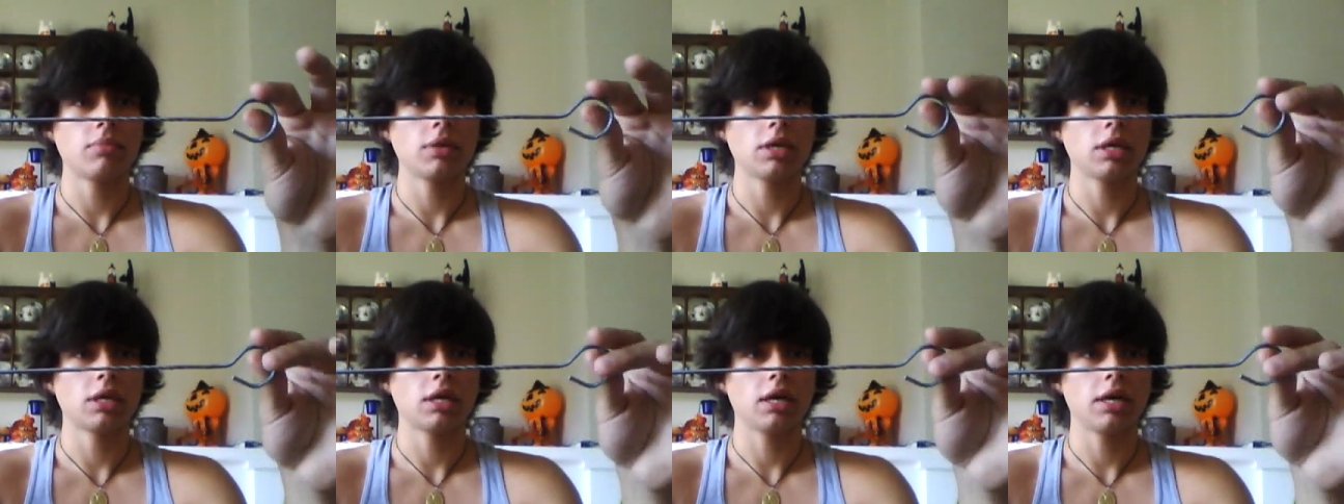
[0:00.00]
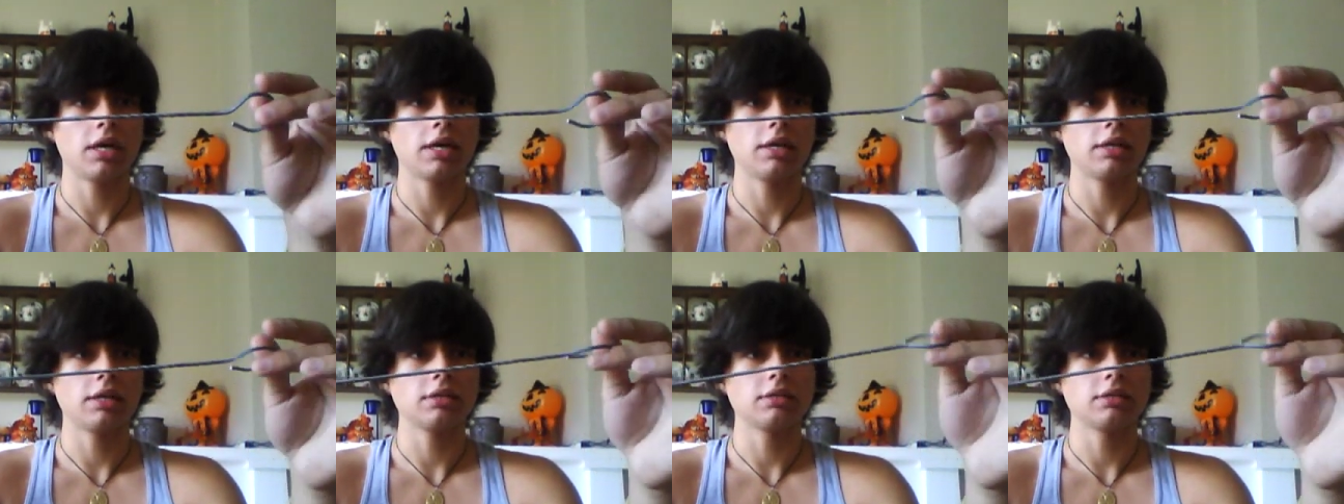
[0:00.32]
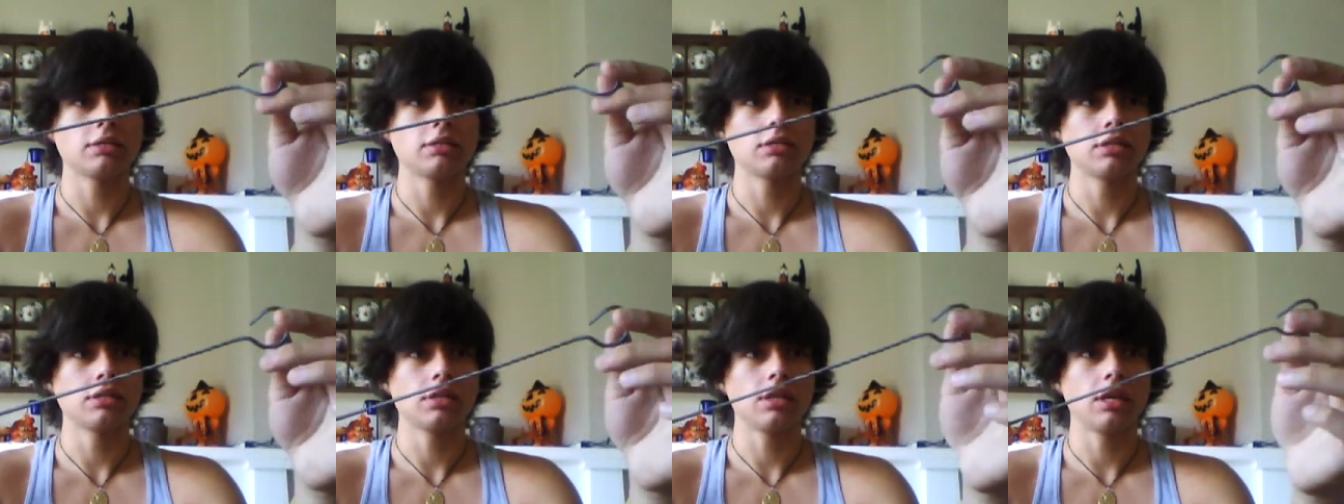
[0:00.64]

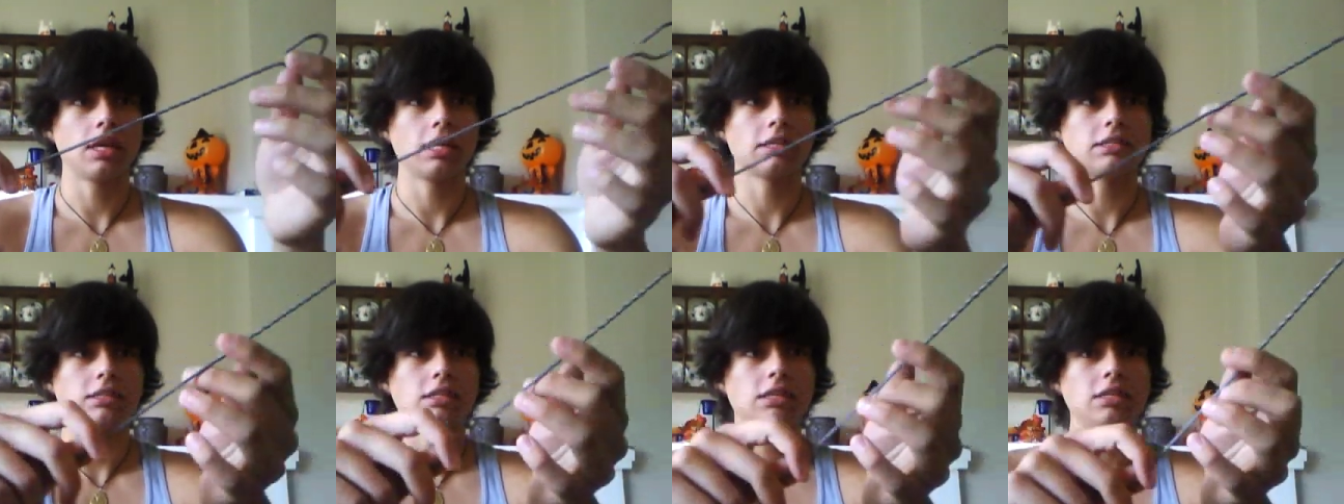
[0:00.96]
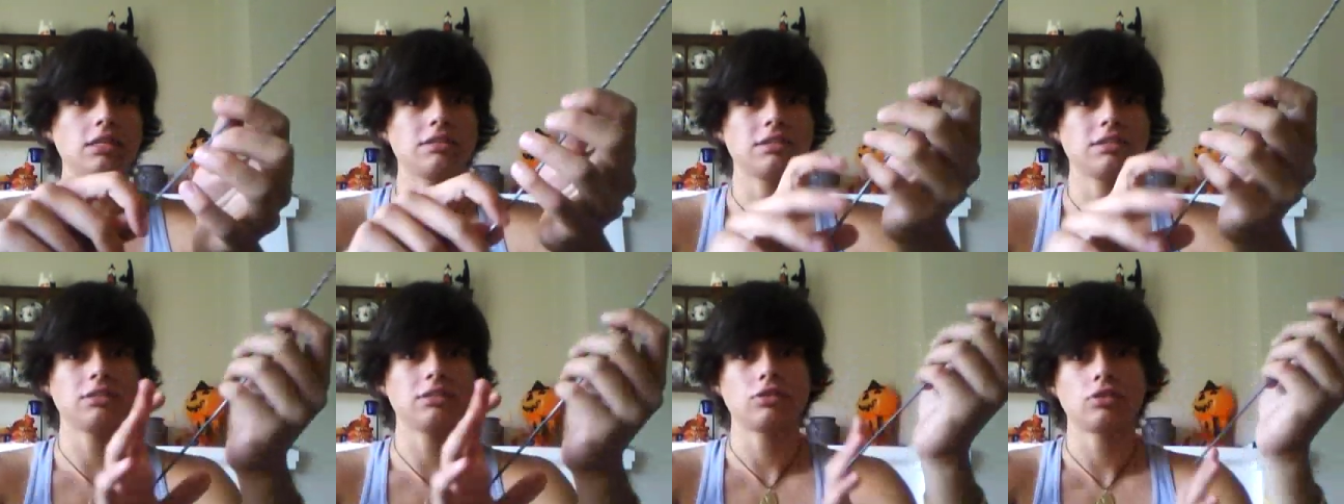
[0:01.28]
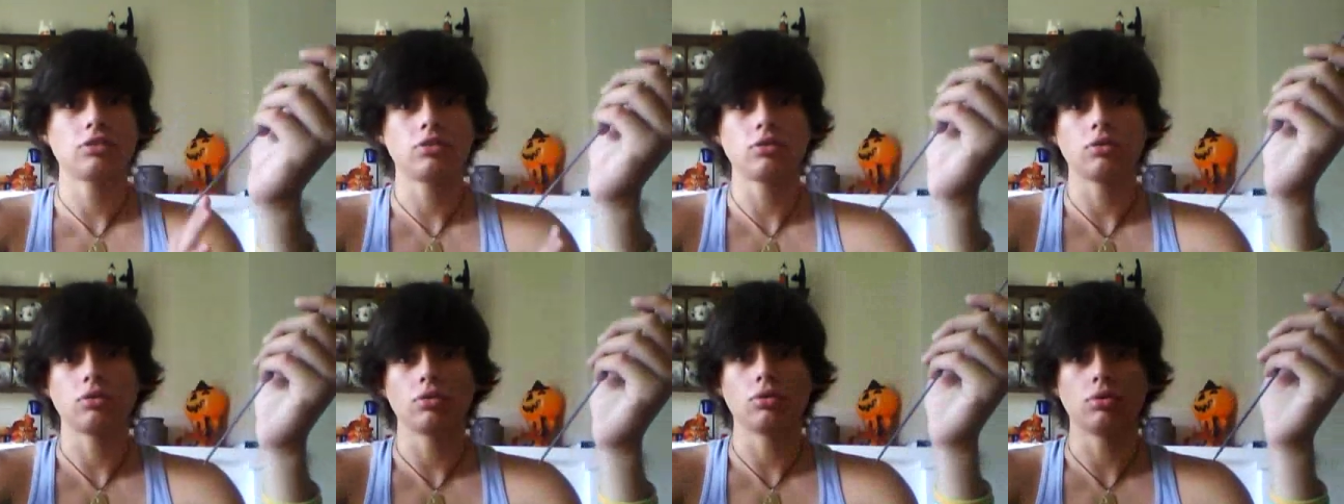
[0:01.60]
because it's easy
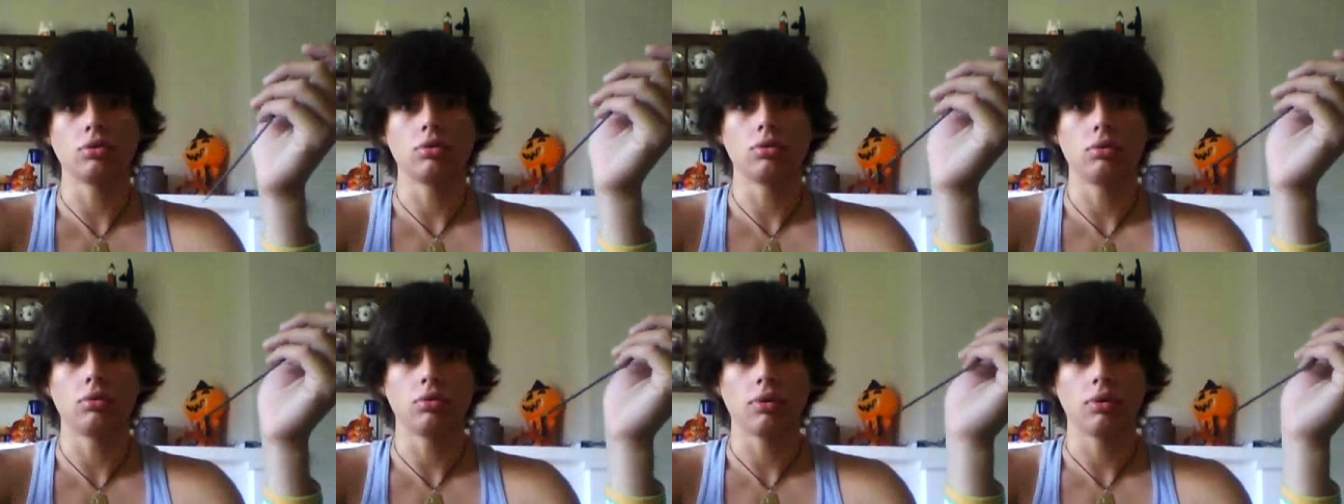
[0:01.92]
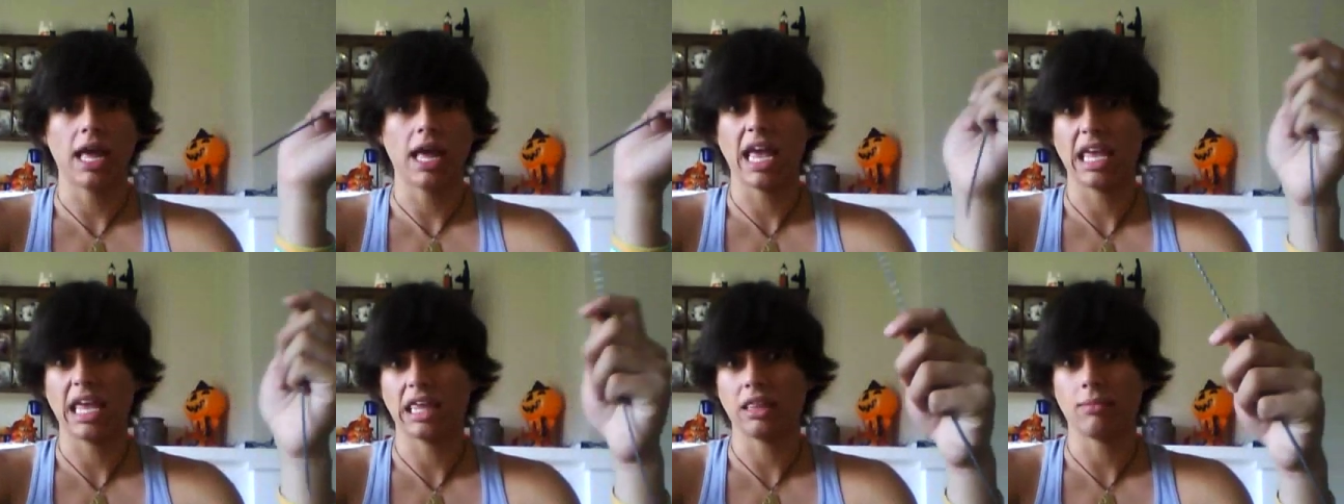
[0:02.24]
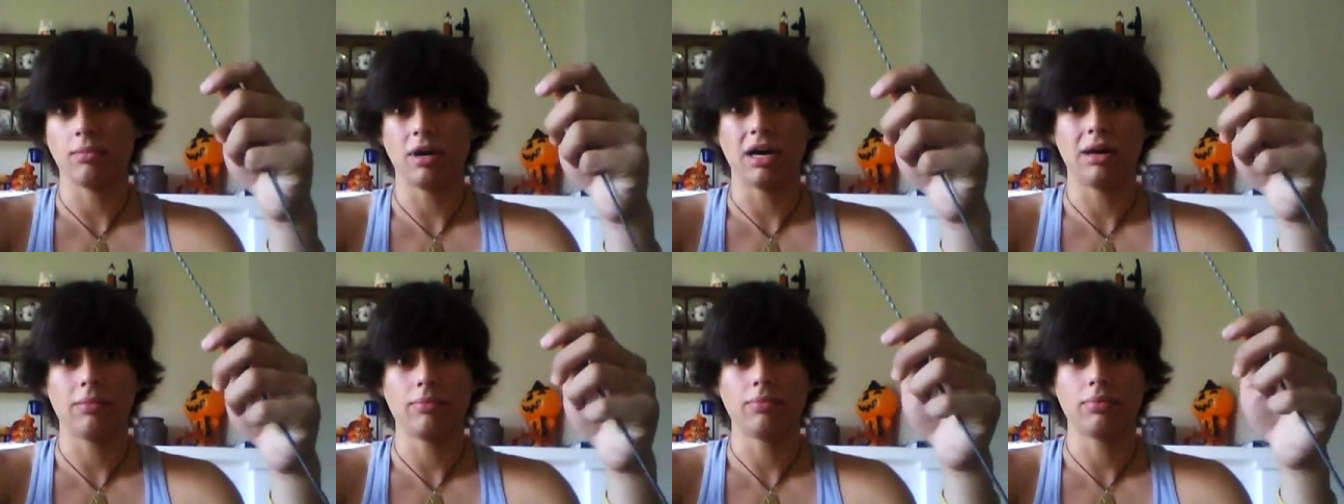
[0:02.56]
to hang
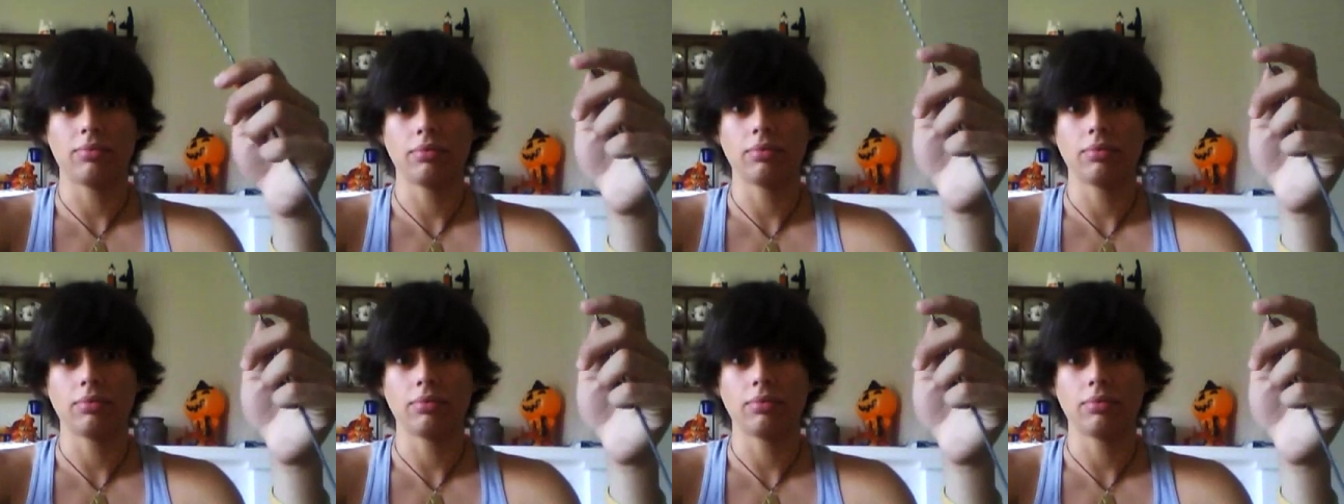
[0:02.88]
them up.